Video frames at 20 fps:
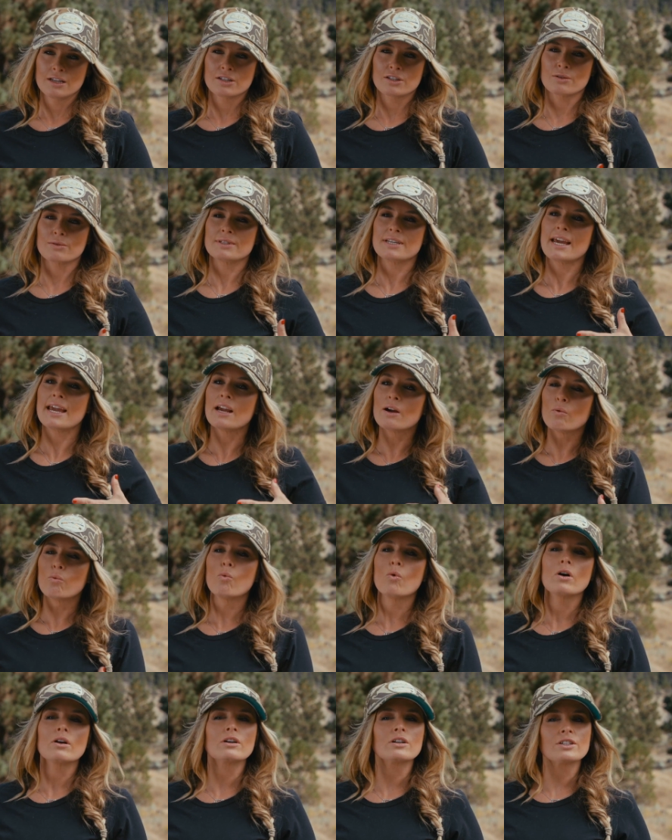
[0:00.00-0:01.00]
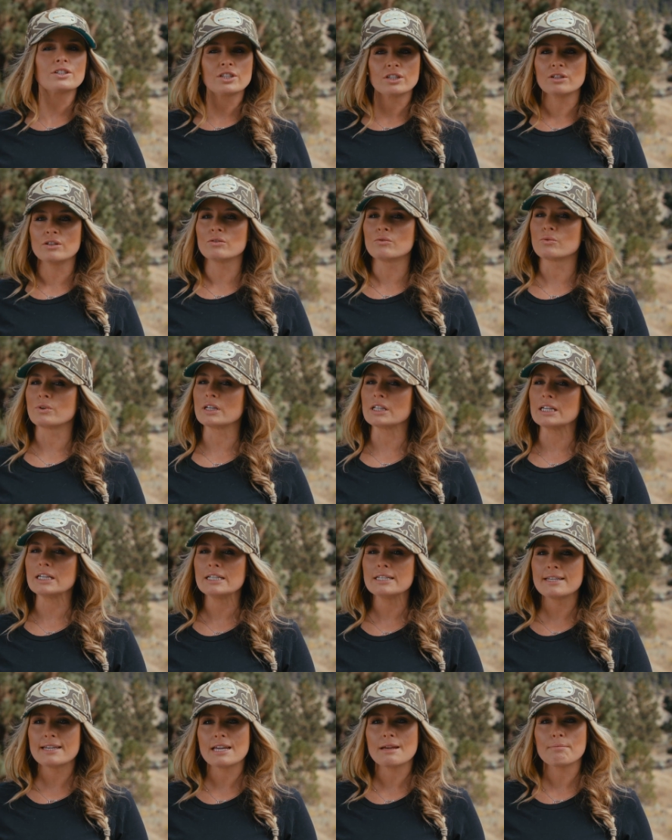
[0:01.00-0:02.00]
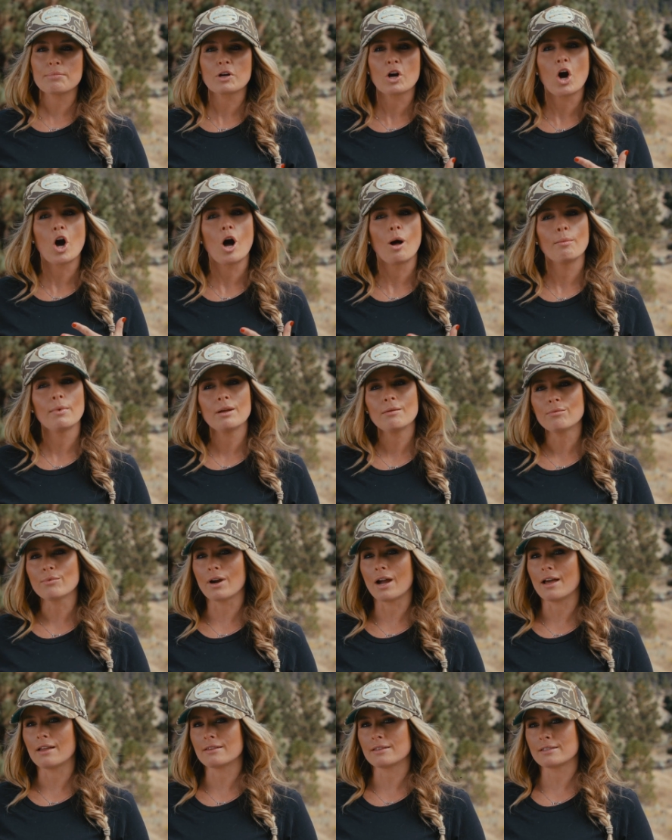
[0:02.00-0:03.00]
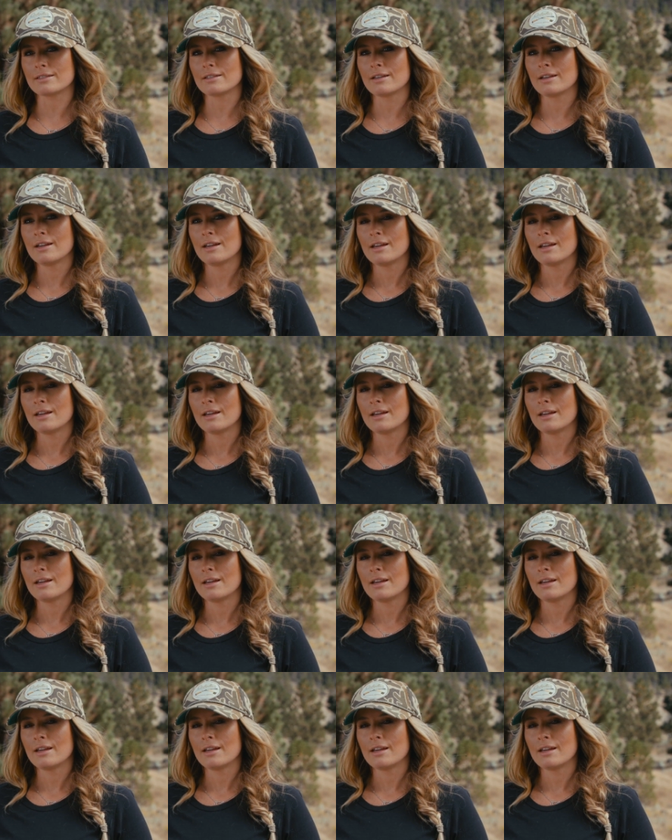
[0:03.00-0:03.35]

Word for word: So take one or two really deep, calming breaths,